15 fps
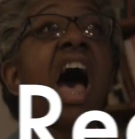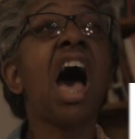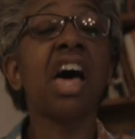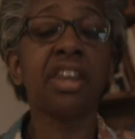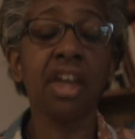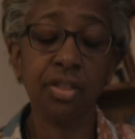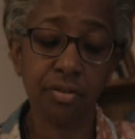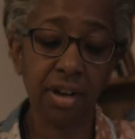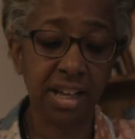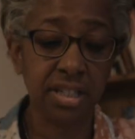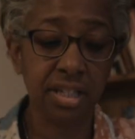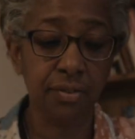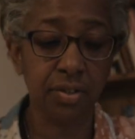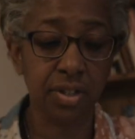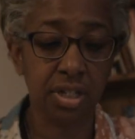Another
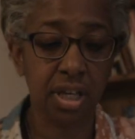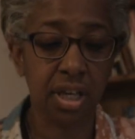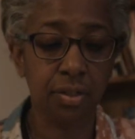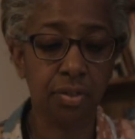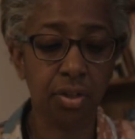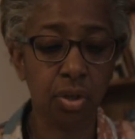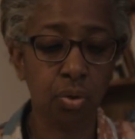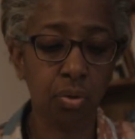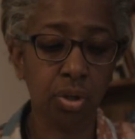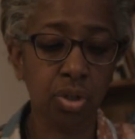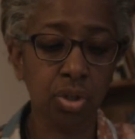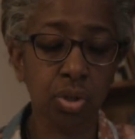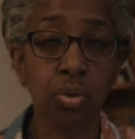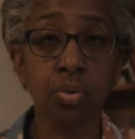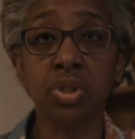activity that you can
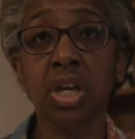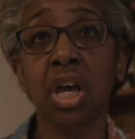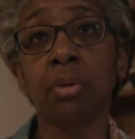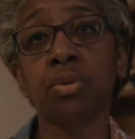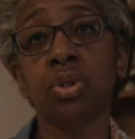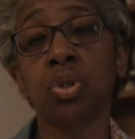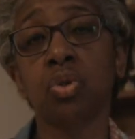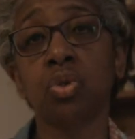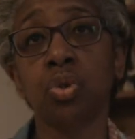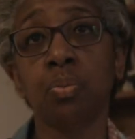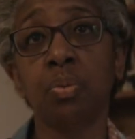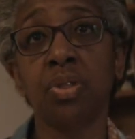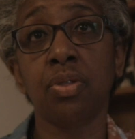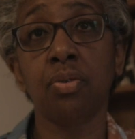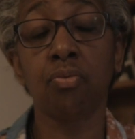do to help children
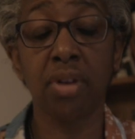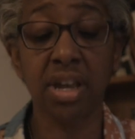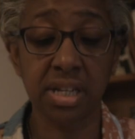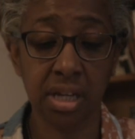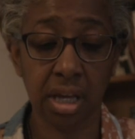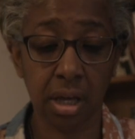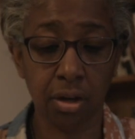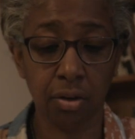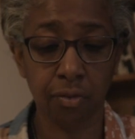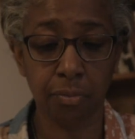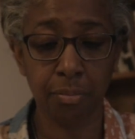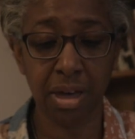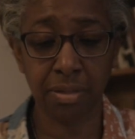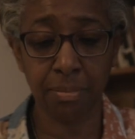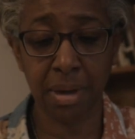with the reading of
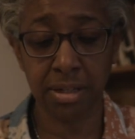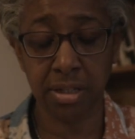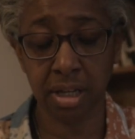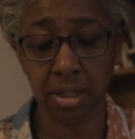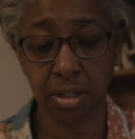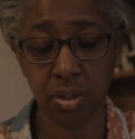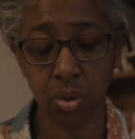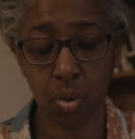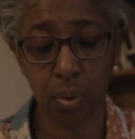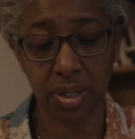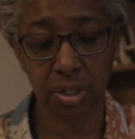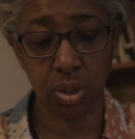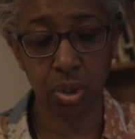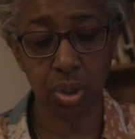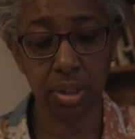mathematics
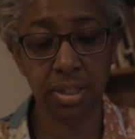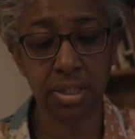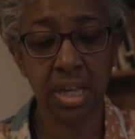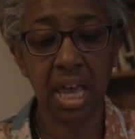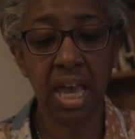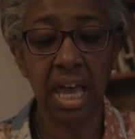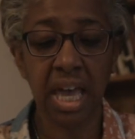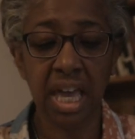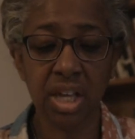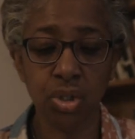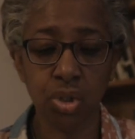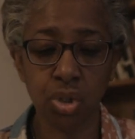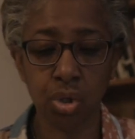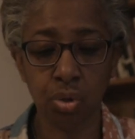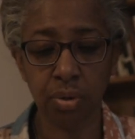questions
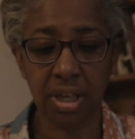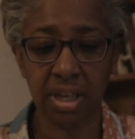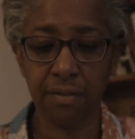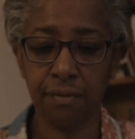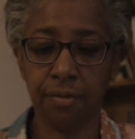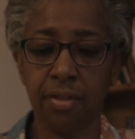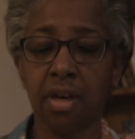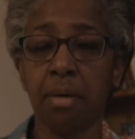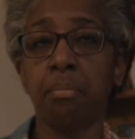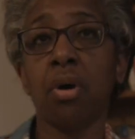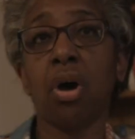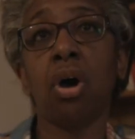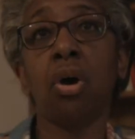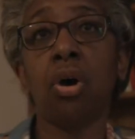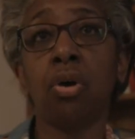is to give them
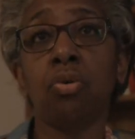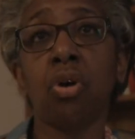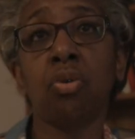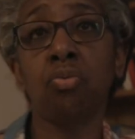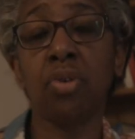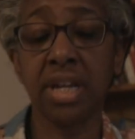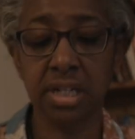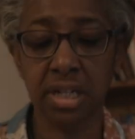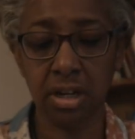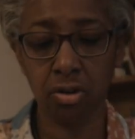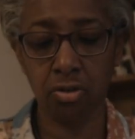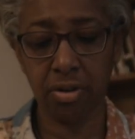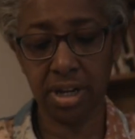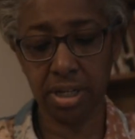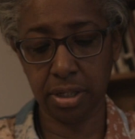a reading
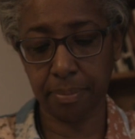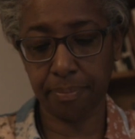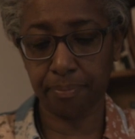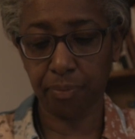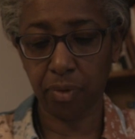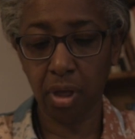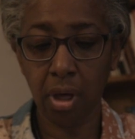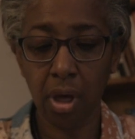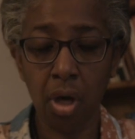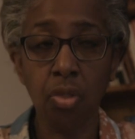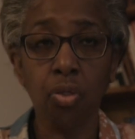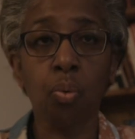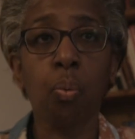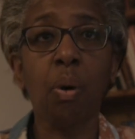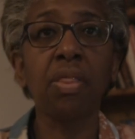grid.
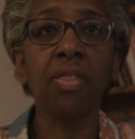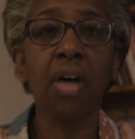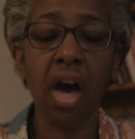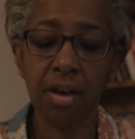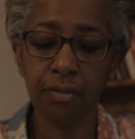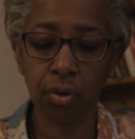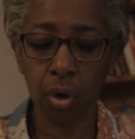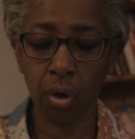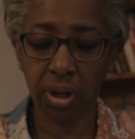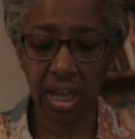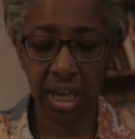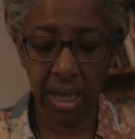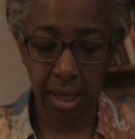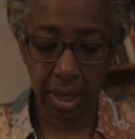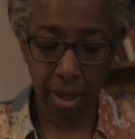The one that I've got
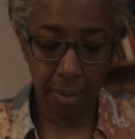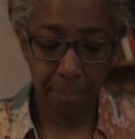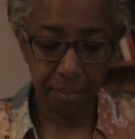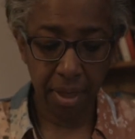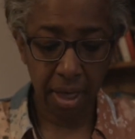here